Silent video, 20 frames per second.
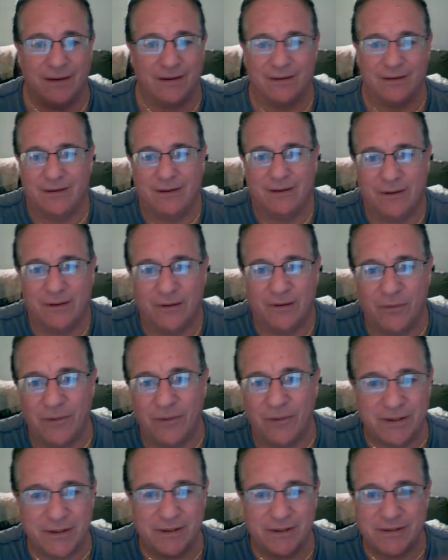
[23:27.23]

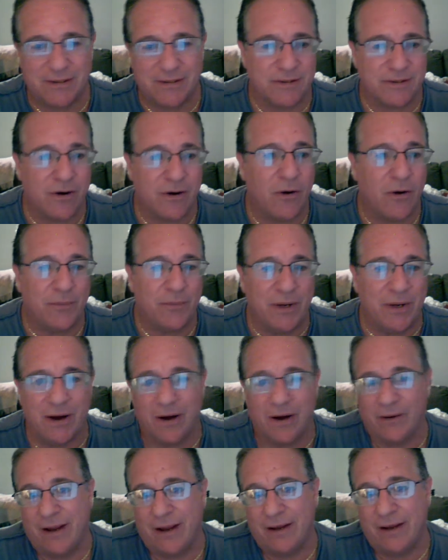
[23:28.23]
What good does home
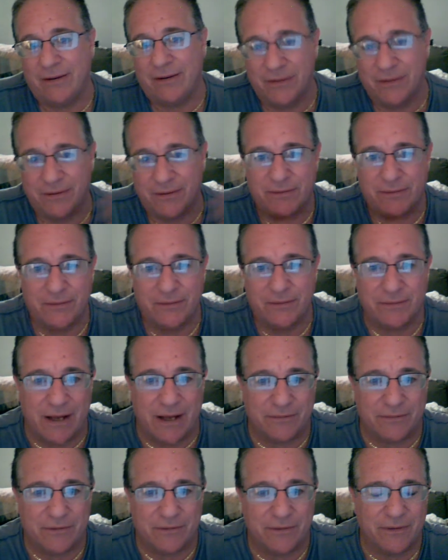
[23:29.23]
ERA do
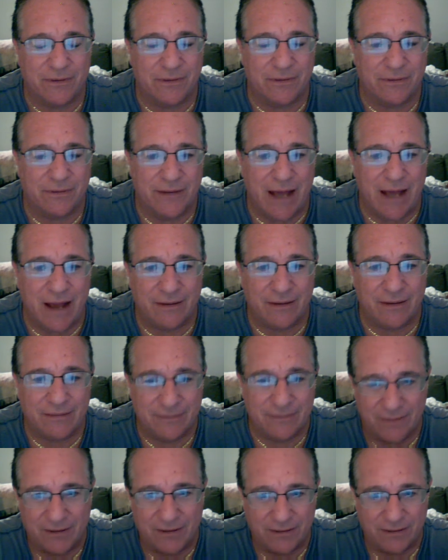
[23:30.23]
after the
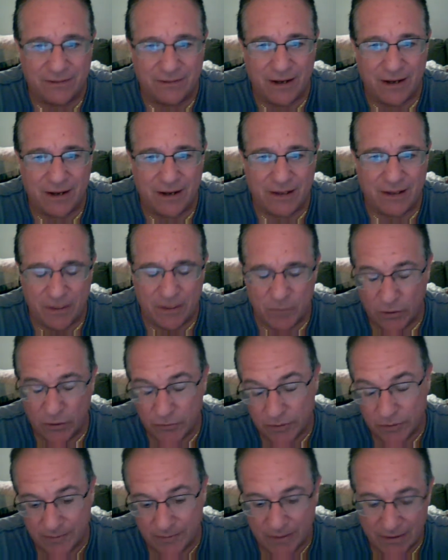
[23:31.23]
9-game
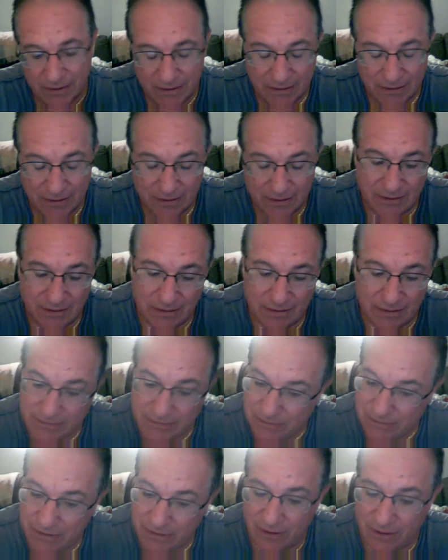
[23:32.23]
road trip?
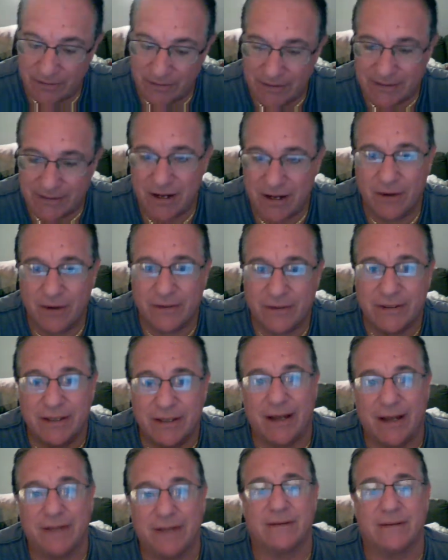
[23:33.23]
So it's hard to
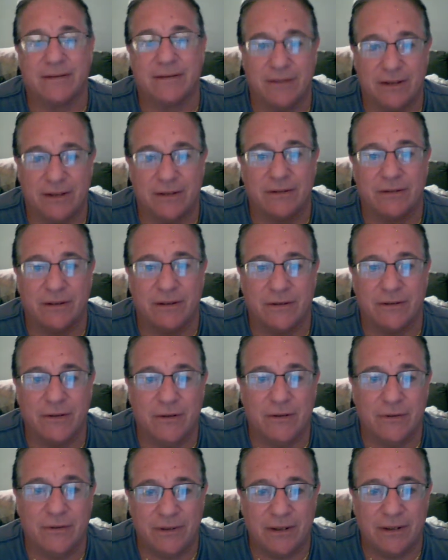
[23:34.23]
get the
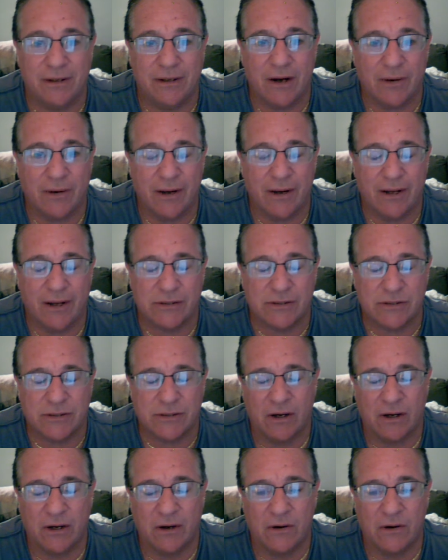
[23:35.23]
new ERA.
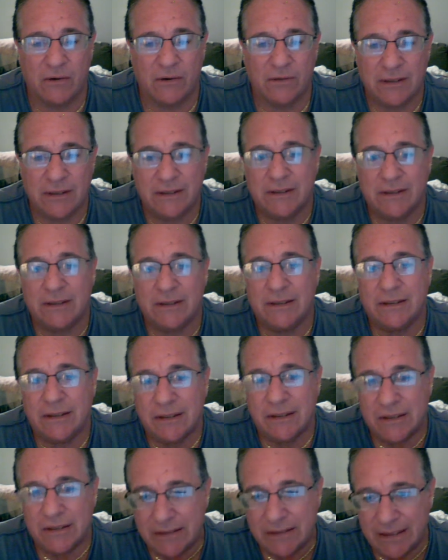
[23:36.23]
So
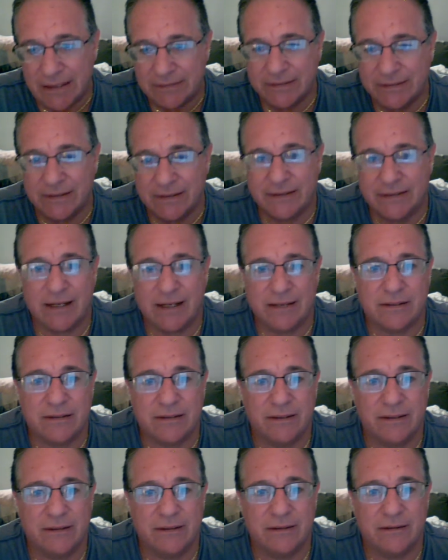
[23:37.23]
I think that's
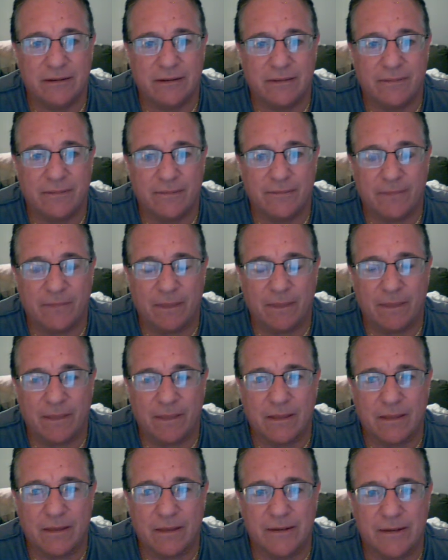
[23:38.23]
the
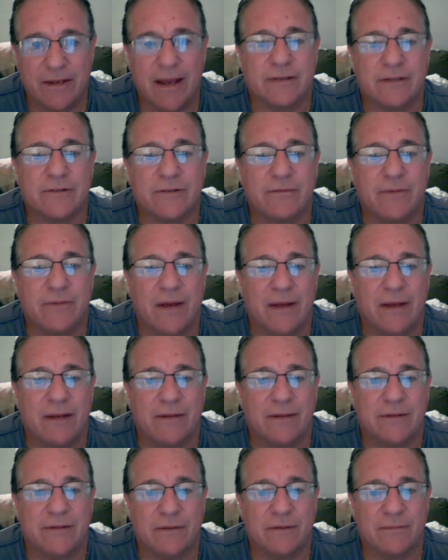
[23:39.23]
next
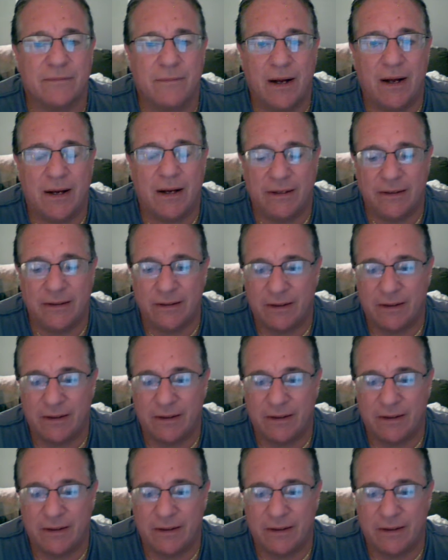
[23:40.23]
phase of my